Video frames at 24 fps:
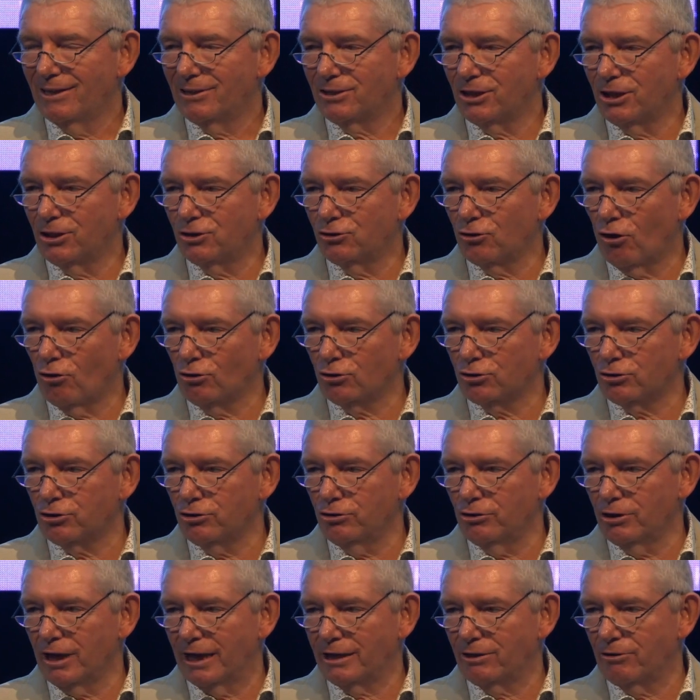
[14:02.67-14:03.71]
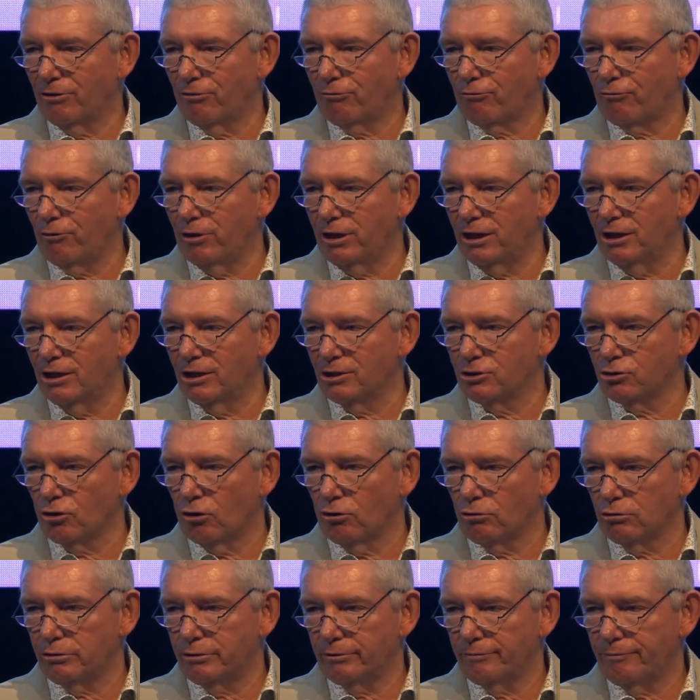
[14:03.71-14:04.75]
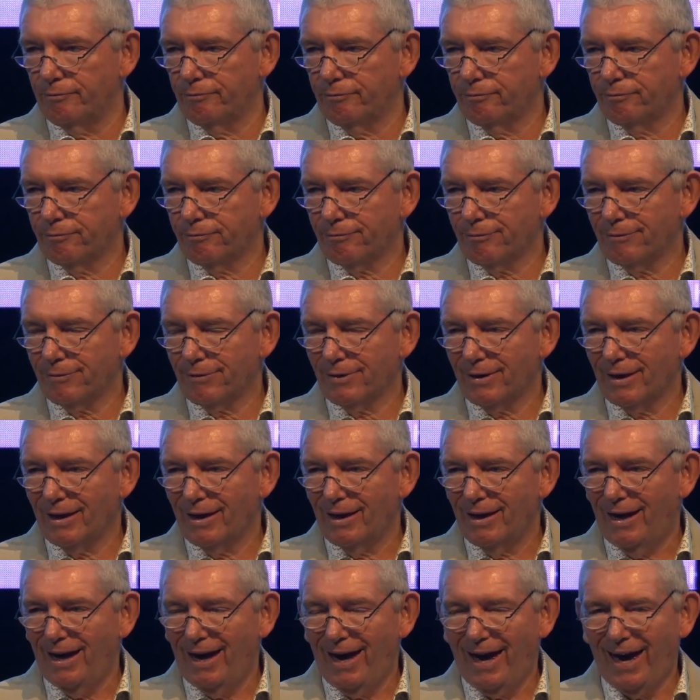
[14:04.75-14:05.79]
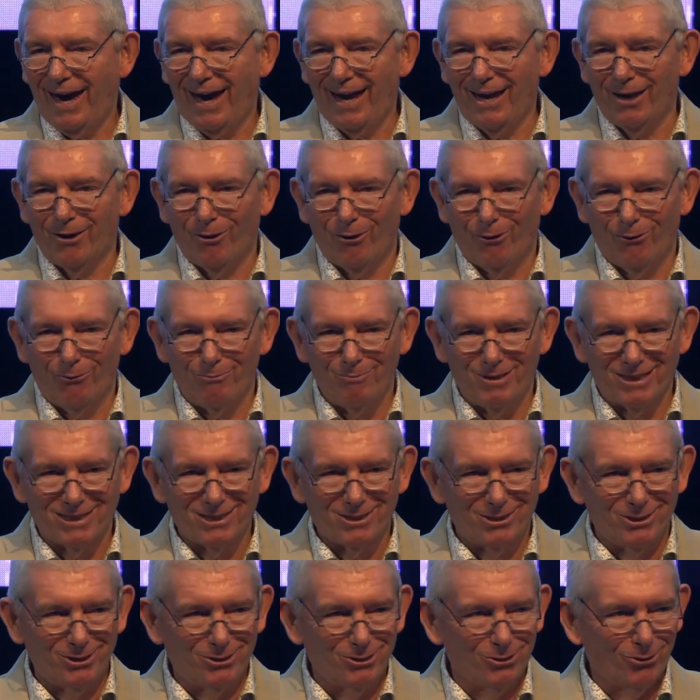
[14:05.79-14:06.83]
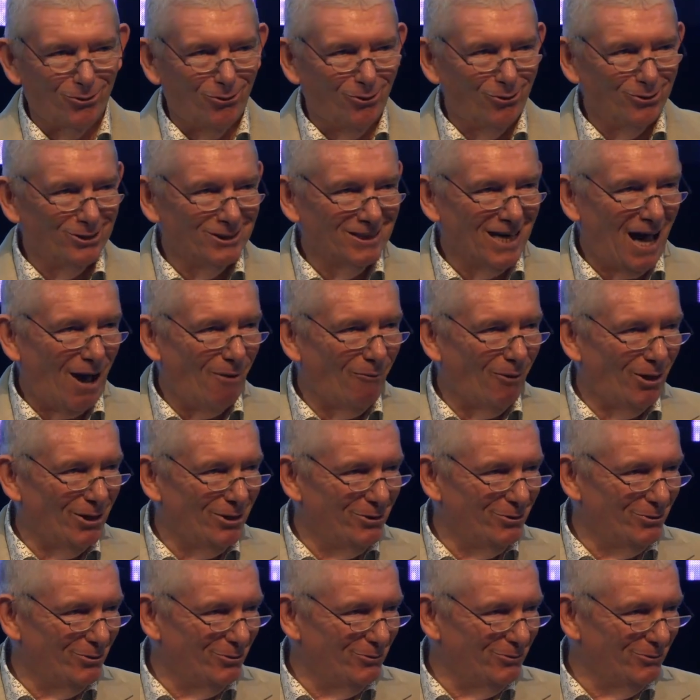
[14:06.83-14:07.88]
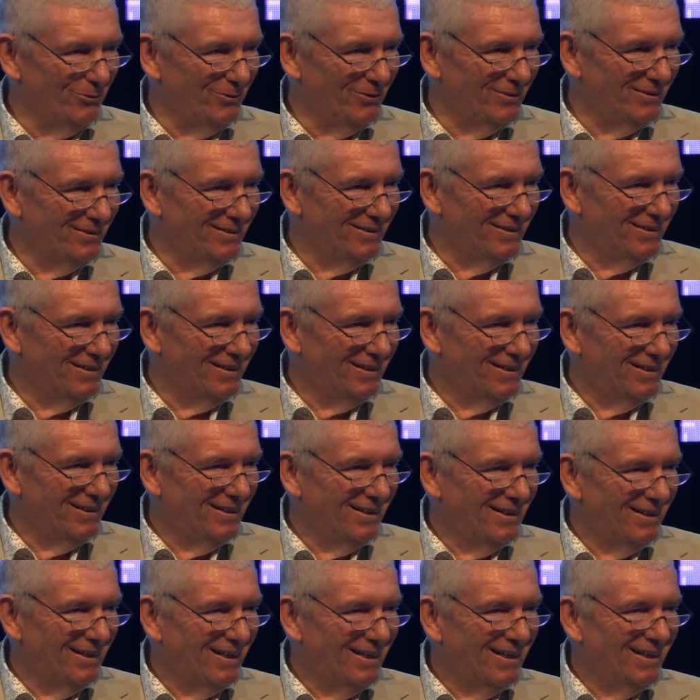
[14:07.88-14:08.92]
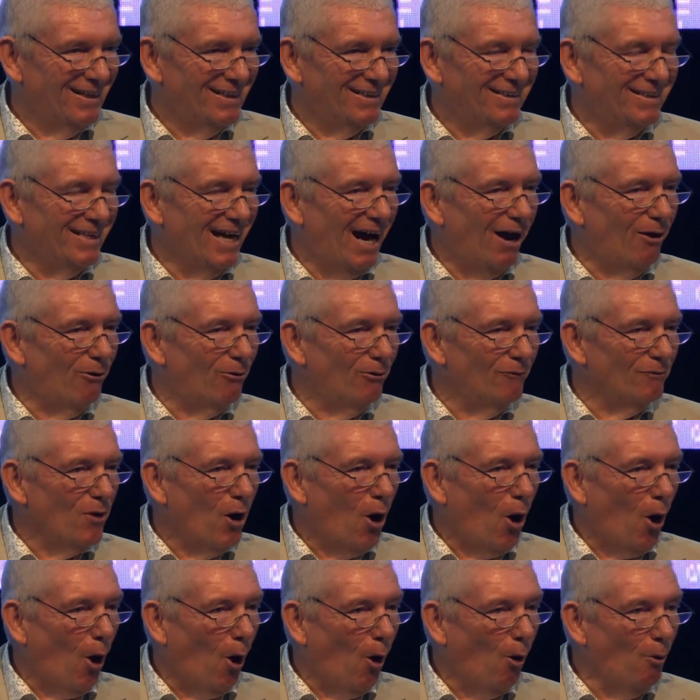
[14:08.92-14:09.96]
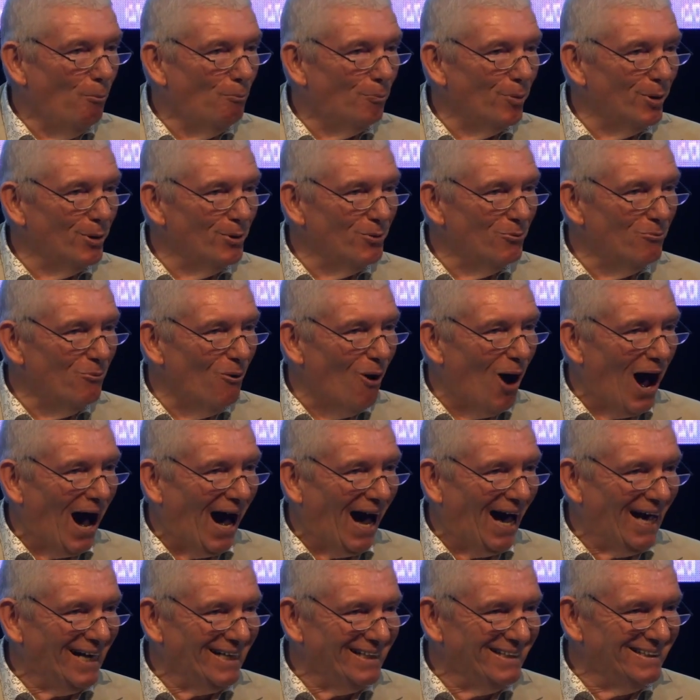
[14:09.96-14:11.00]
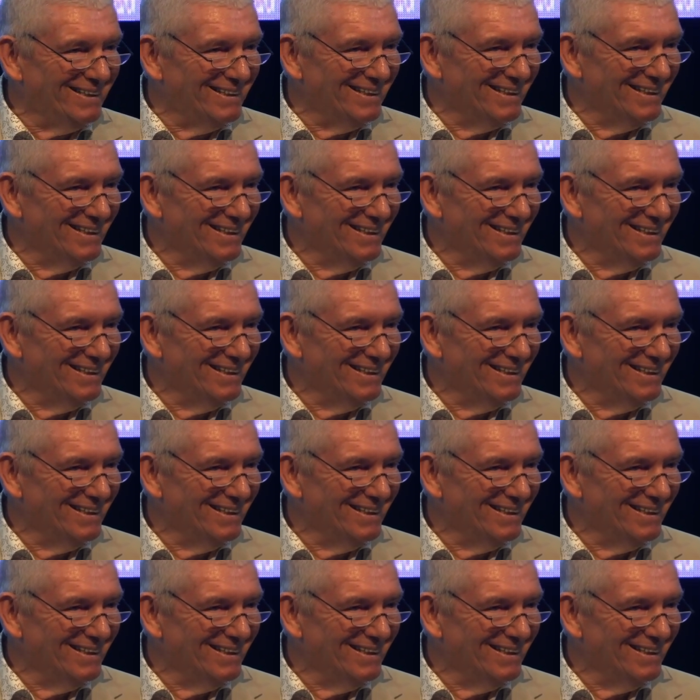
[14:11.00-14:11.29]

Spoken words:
She talks to you like you're 3 years old. Hello, Mr. George, how are you? Now, open wide.